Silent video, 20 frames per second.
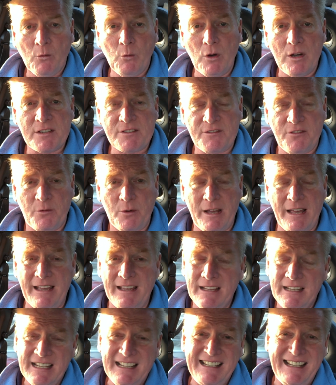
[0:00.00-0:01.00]
worse for
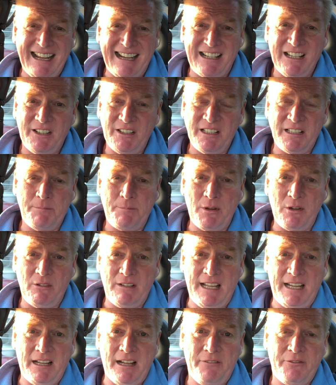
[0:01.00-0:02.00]
wear, including the
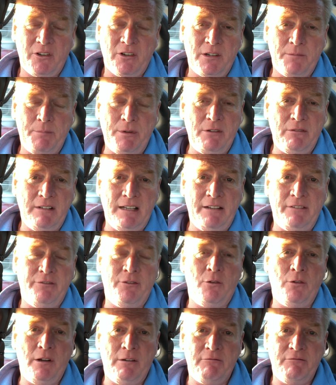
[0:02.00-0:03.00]
boot lid. I haven't got a boot
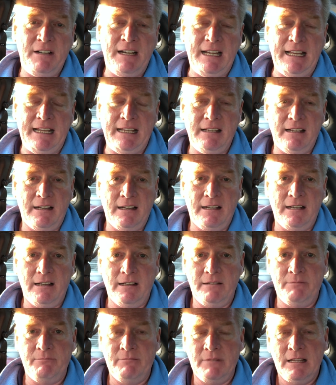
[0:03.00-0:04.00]
lid for it really.
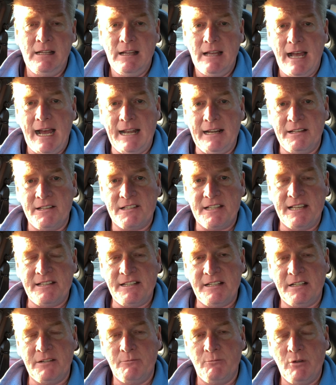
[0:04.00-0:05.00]
Alan
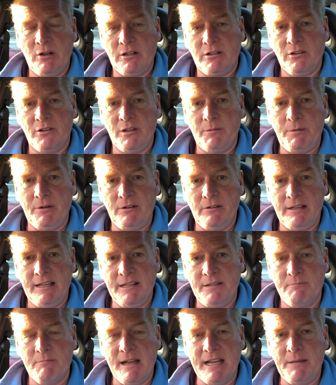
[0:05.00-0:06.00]
says he can work on the boot
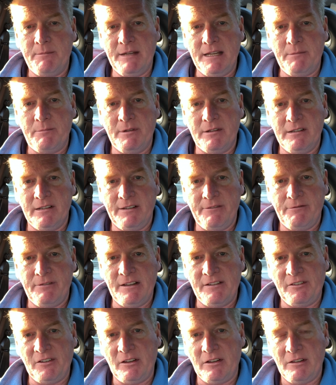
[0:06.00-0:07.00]
lid, maybe, but
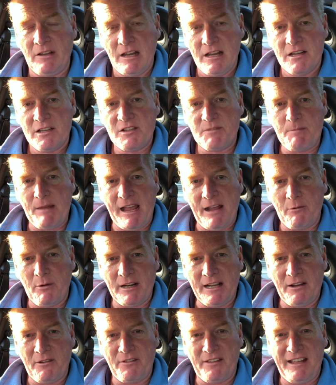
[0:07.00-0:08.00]
if there's a spare
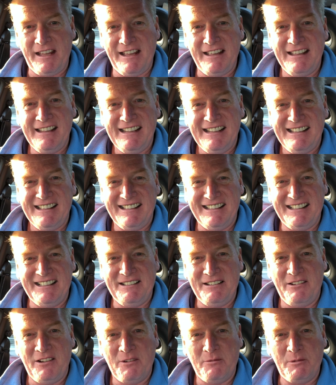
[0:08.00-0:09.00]
one out there,
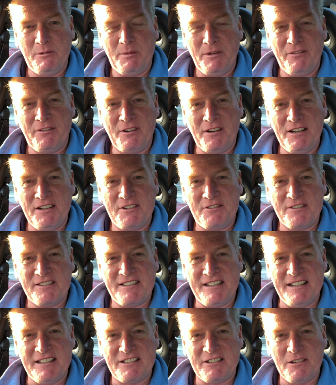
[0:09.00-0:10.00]
I will be very
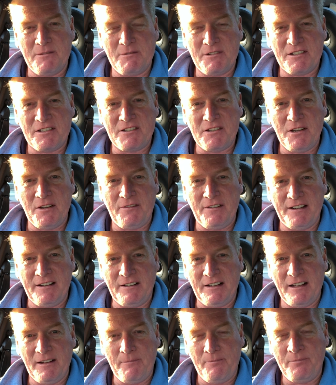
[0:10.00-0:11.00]
interested. So I'm just
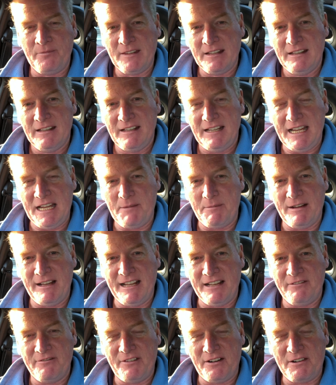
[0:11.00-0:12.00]
surfing
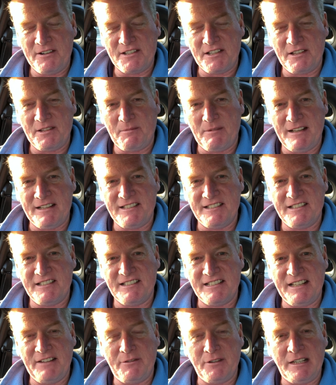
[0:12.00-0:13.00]
eBay and various other places
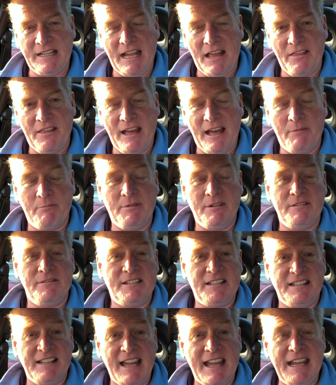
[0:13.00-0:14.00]
to see if I can get that.
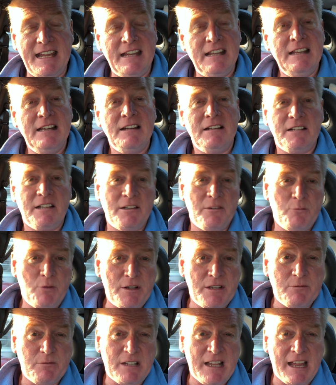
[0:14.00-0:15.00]
But today, going to
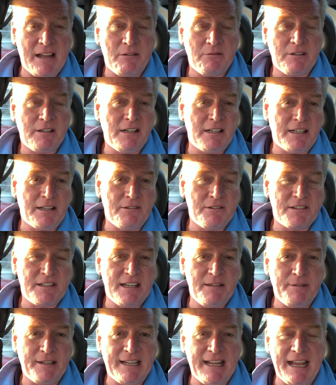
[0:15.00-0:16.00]
whiz down, going to go and
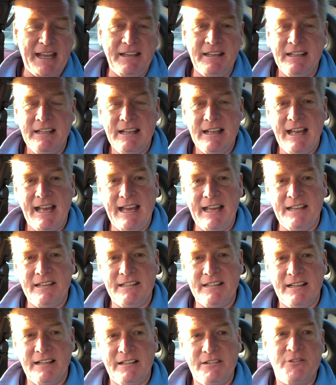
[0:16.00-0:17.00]
see him again,
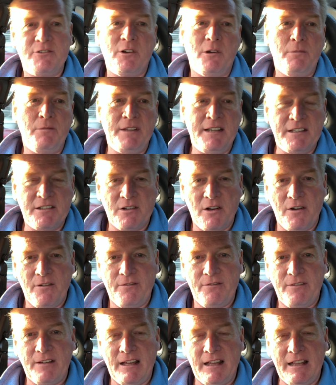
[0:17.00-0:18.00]
and drop these
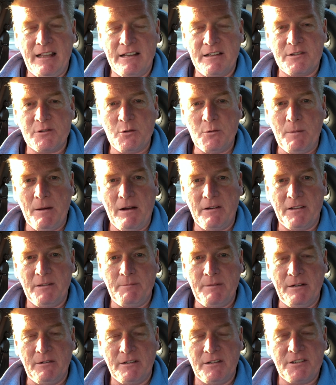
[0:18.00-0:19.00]
off as all part of
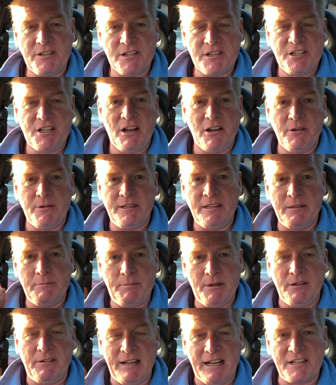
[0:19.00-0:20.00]
the build. I'll just show you in
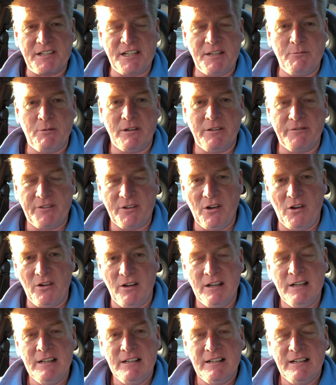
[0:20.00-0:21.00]
the boot actually what I've
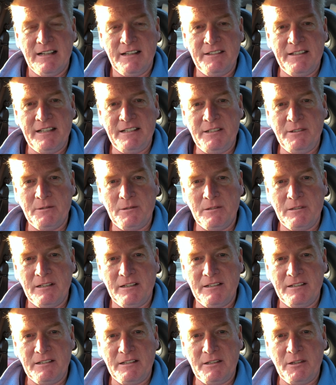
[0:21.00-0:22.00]
got, and then
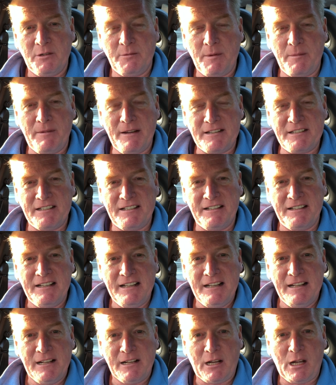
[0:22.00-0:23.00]
you'll be better
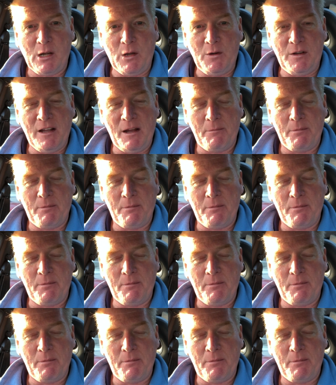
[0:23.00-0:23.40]
clued